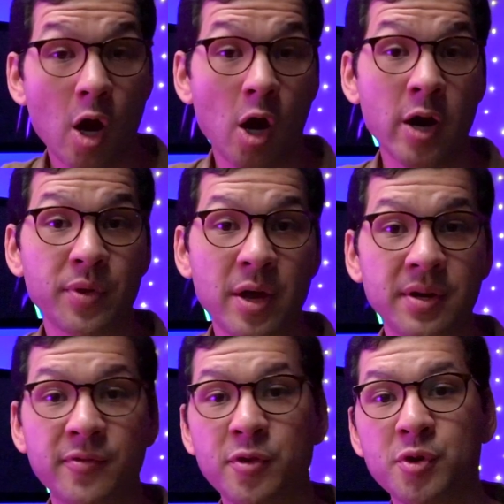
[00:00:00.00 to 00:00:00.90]
All right, without
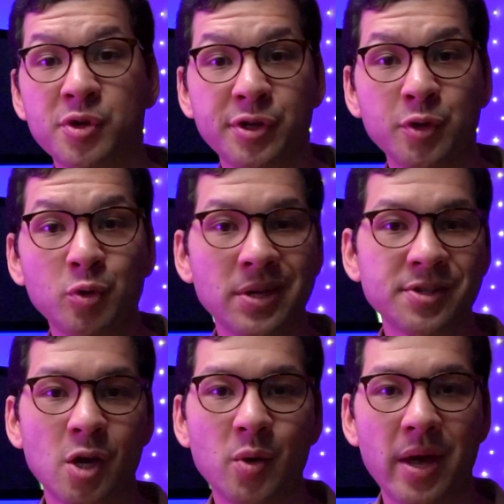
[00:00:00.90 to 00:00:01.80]
any further ado,
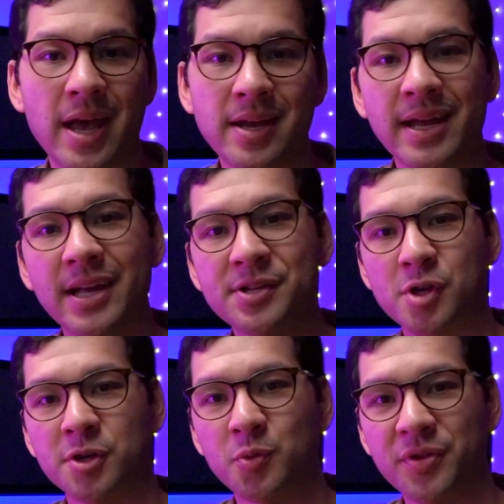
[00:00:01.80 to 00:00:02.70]
let's go ahead and get
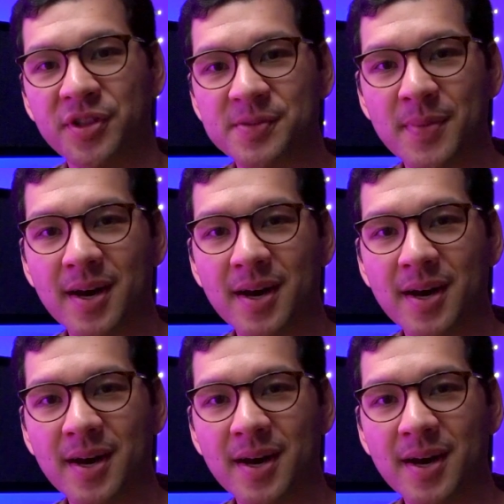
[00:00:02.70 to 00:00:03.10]
started with this